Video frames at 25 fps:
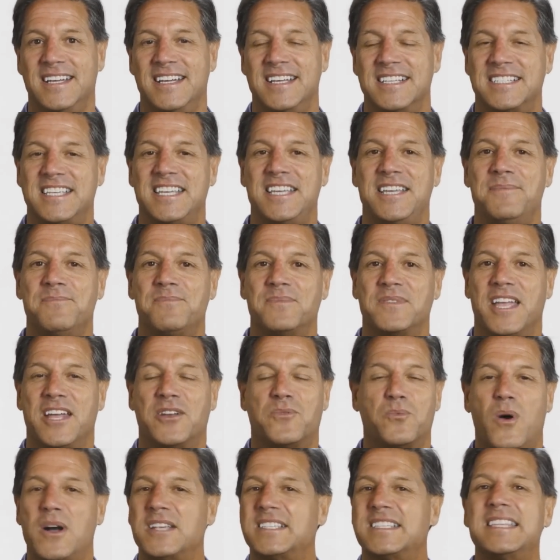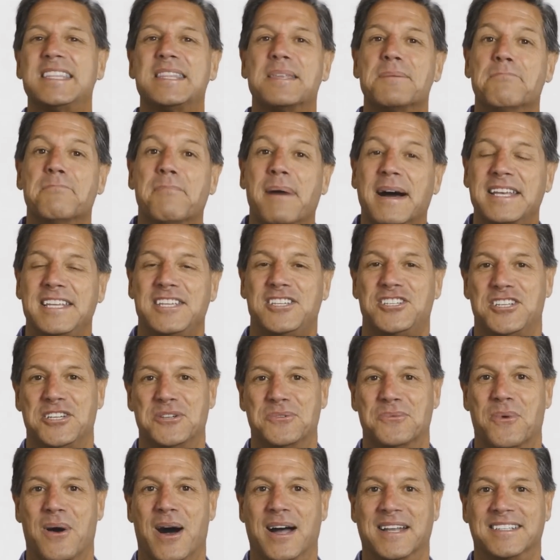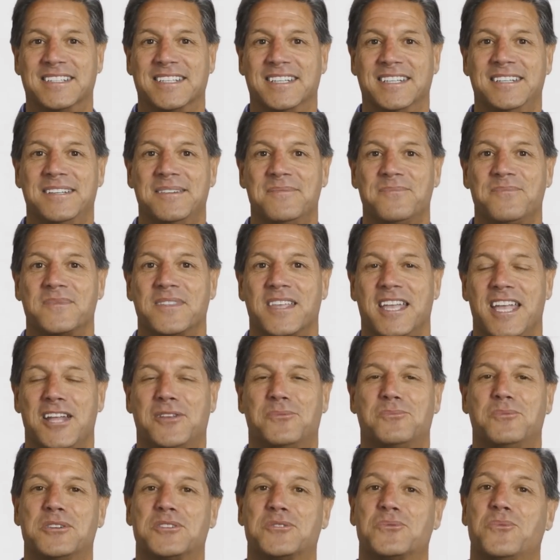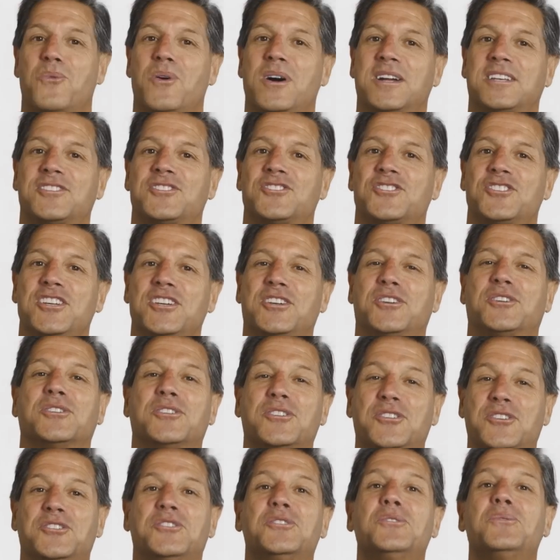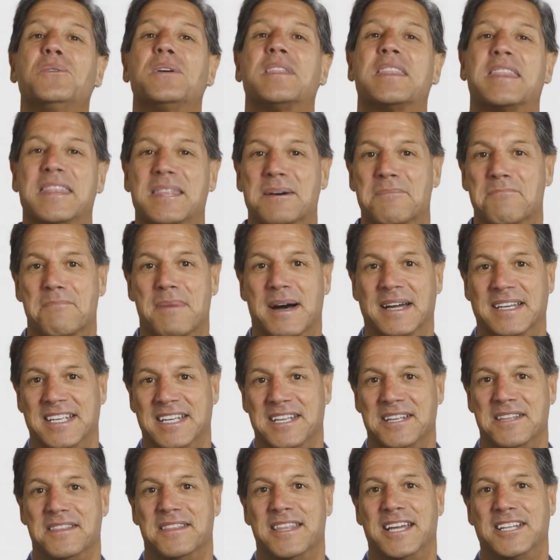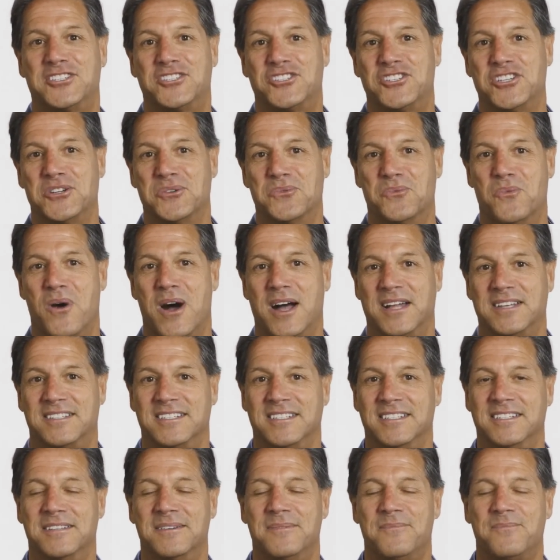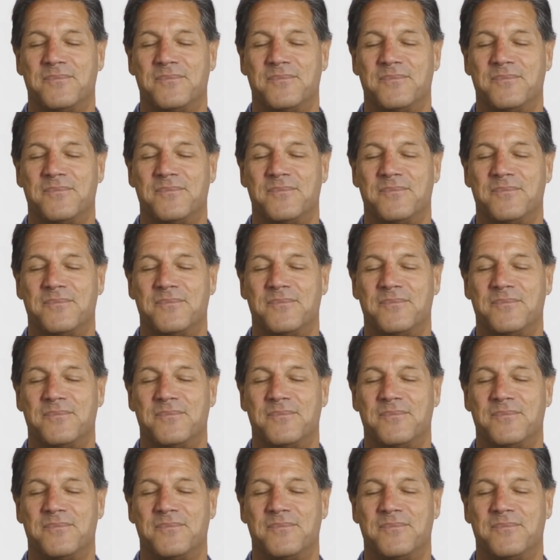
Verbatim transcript: See, it wasn't the money she wanted, it was what she could do with the money that she wanted.